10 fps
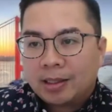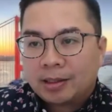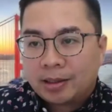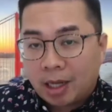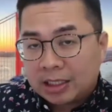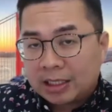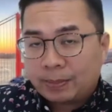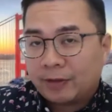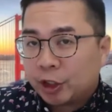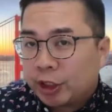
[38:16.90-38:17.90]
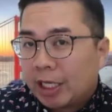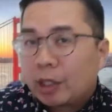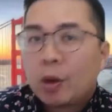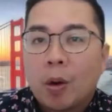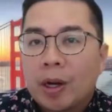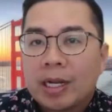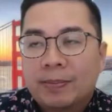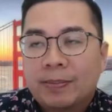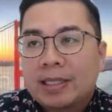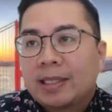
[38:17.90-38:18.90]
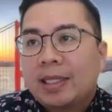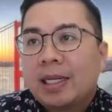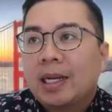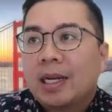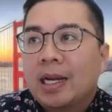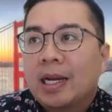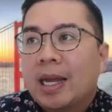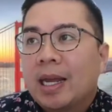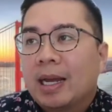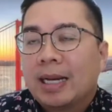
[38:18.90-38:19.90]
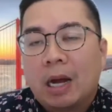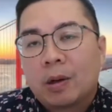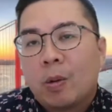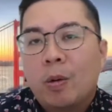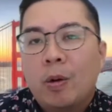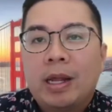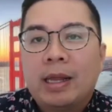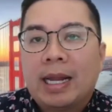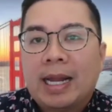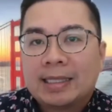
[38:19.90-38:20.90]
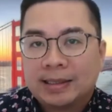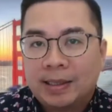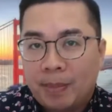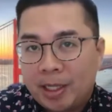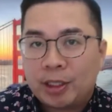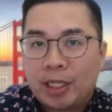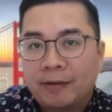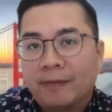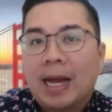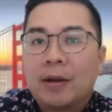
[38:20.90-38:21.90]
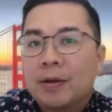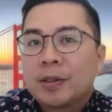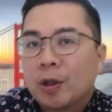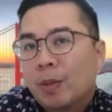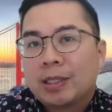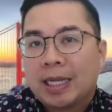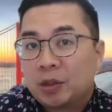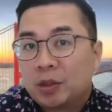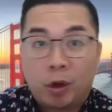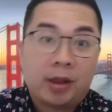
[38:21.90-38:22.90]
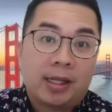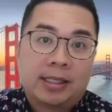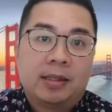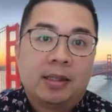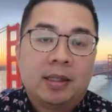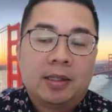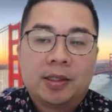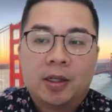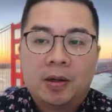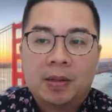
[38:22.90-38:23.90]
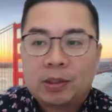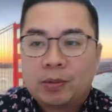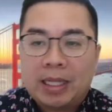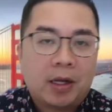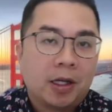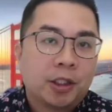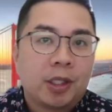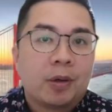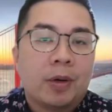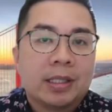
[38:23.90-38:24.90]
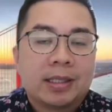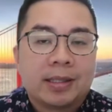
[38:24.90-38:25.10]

concept of a shitcoin is basically an altcoin that has diminished in value so much that it's worthless. So that's why they call it shitcoins.